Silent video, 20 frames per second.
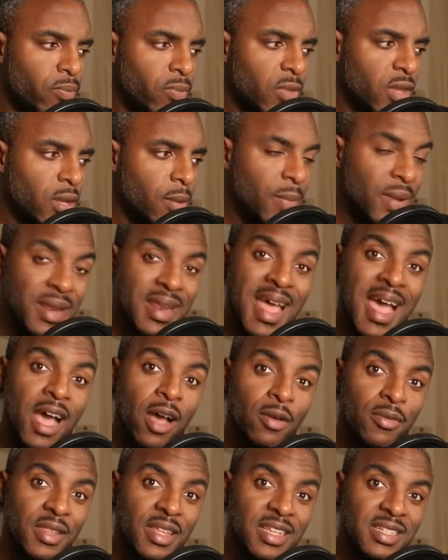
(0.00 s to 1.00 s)
But now,
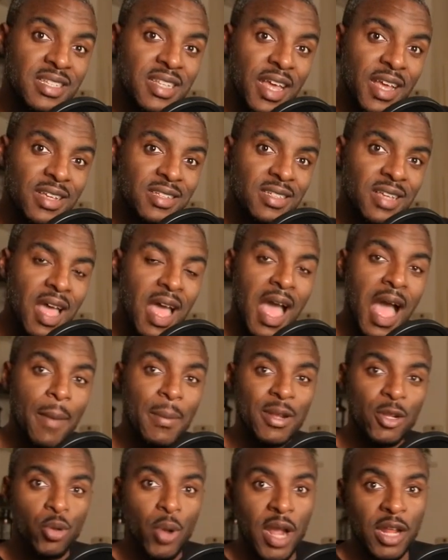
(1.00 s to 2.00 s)
these days, I'm
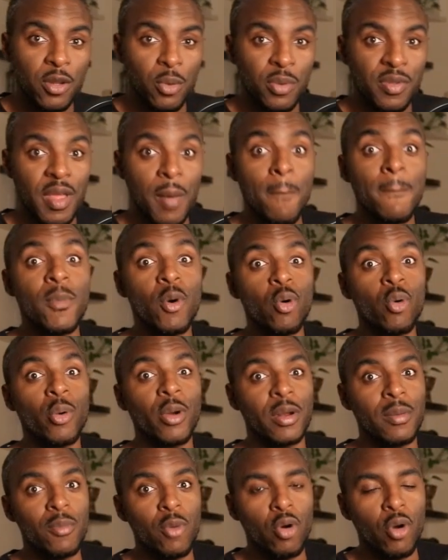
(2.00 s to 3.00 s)
interacting with them more and
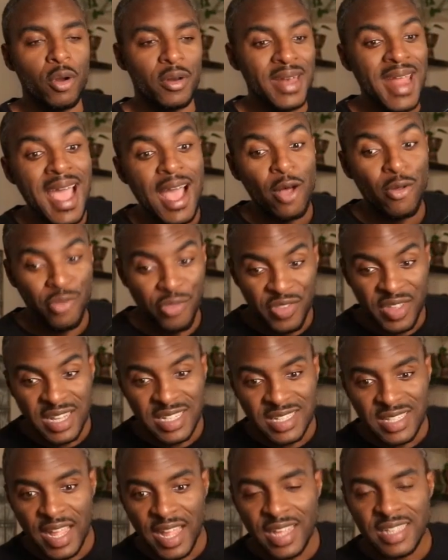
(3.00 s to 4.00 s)
more. Now, these
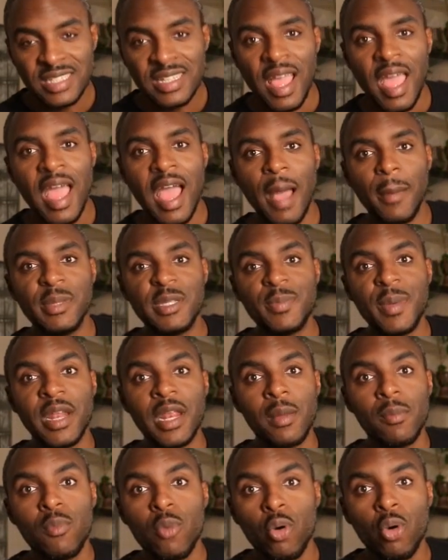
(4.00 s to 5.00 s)
days, I'm spending
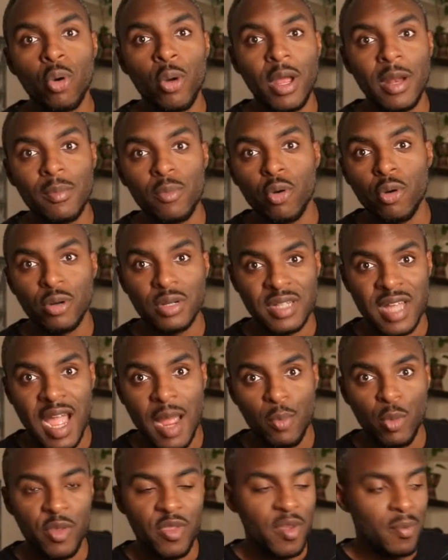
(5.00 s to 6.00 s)
more and more time
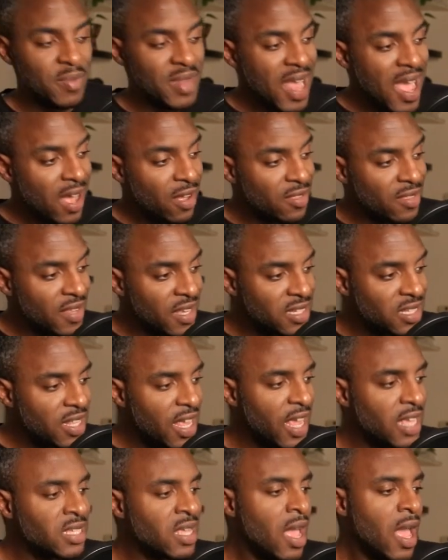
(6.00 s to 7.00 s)
with them. Now, these
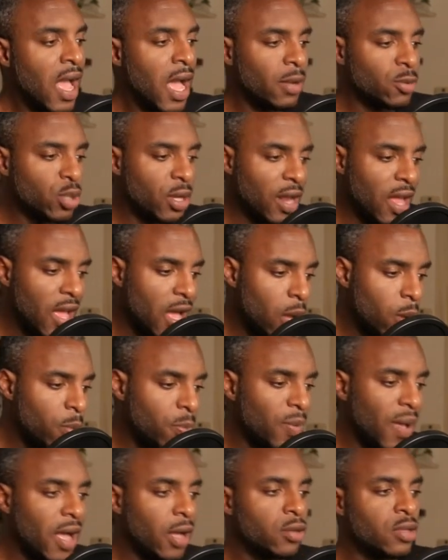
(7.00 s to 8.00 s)
days, I'm trying to help
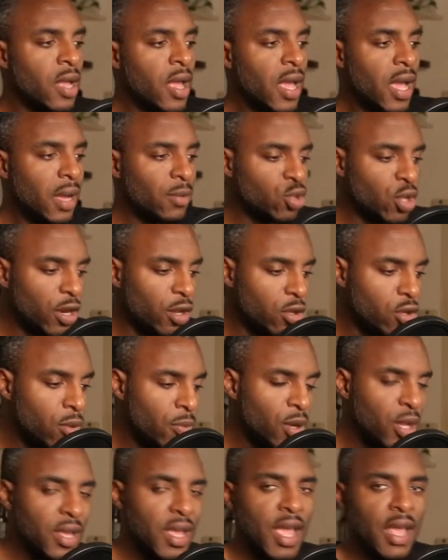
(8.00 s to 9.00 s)
out. I'm trying to
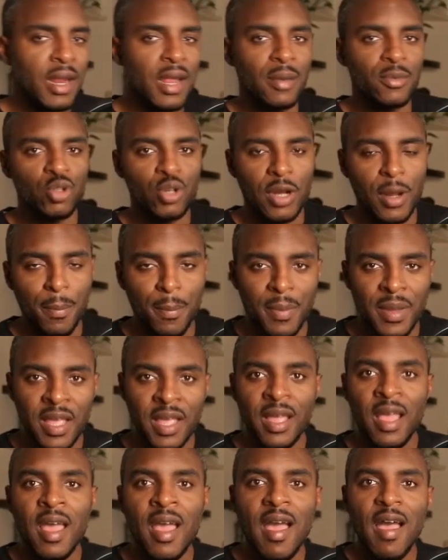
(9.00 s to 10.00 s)
communicate. I'm trying to be
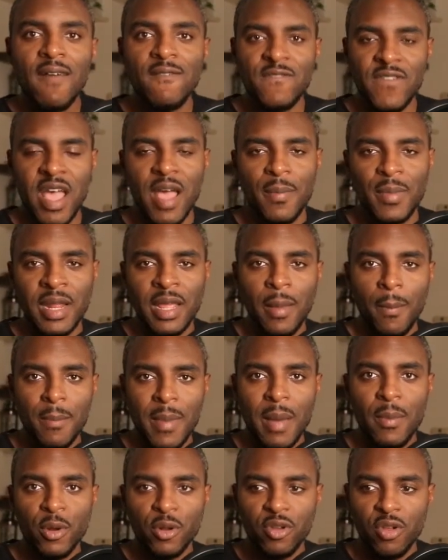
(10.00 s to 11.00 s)
a family
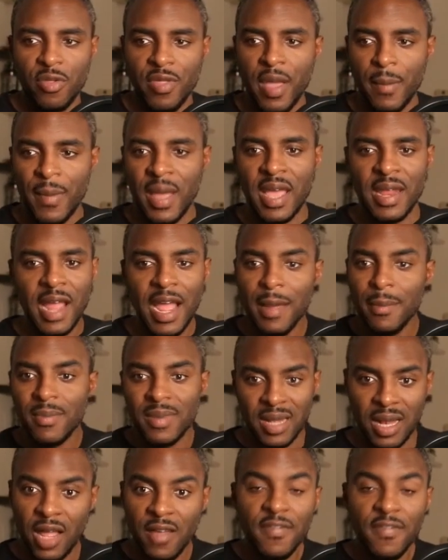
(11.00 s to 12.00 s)
member to them. And I'm
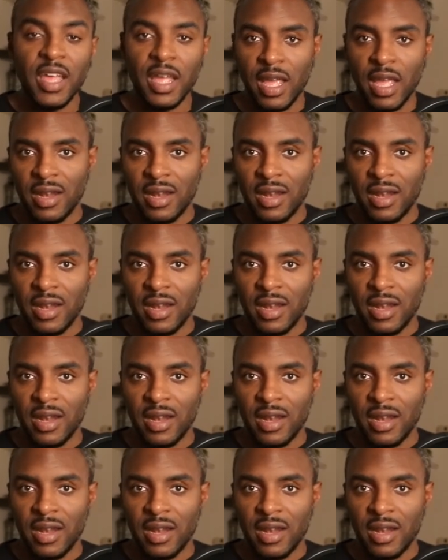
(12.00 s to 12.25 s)
loving it.